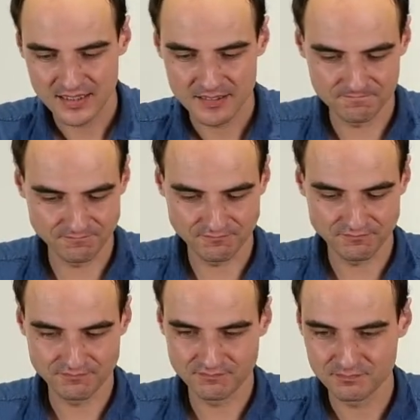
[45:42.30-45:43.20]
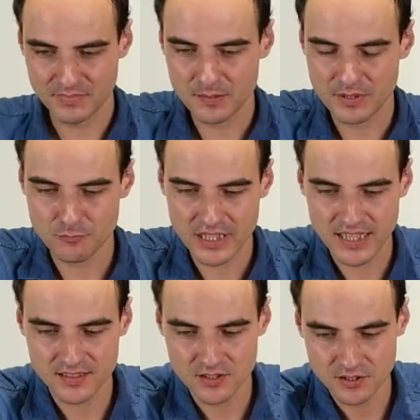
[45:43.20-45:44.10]
Maybe we
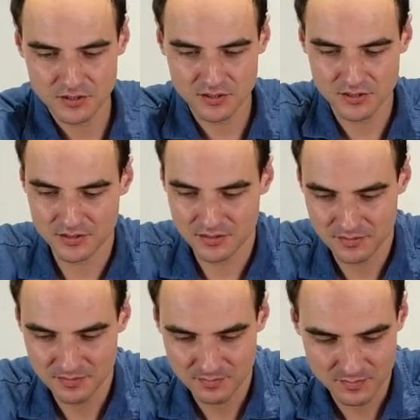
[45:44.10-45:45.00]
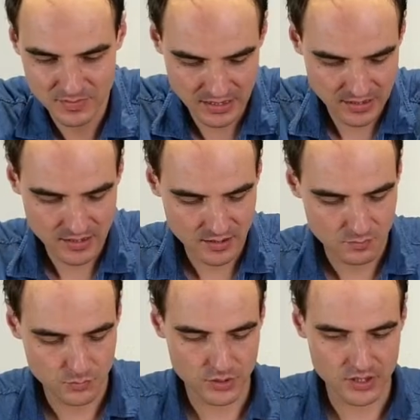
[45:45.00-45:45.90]
can just
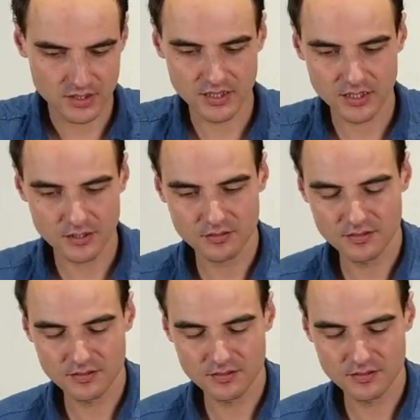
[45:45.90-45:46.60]
put it here.